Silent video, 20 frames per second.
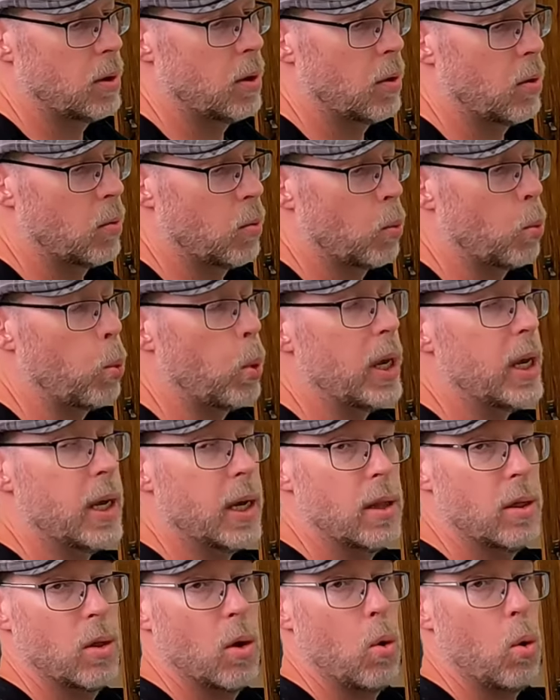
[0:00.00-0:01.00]
you know,
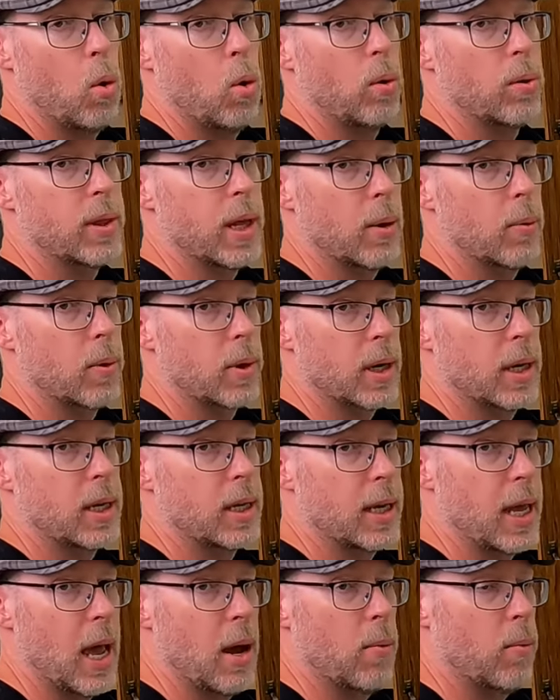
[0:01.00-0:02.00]
weaken the hold that we're going
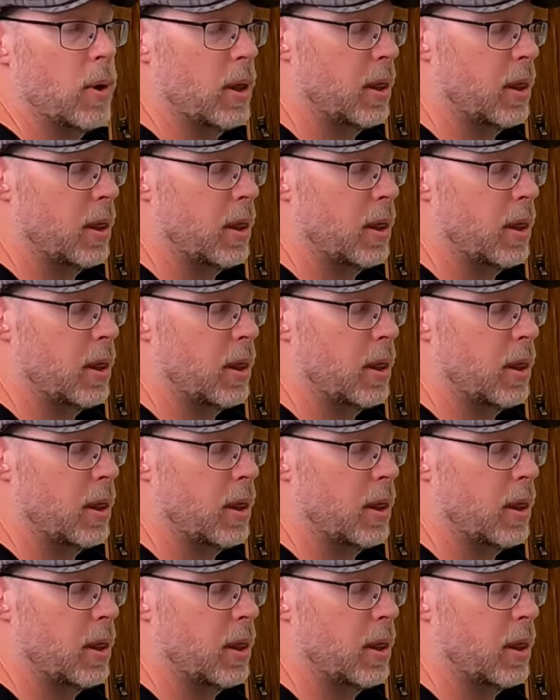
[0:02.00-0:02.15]
to get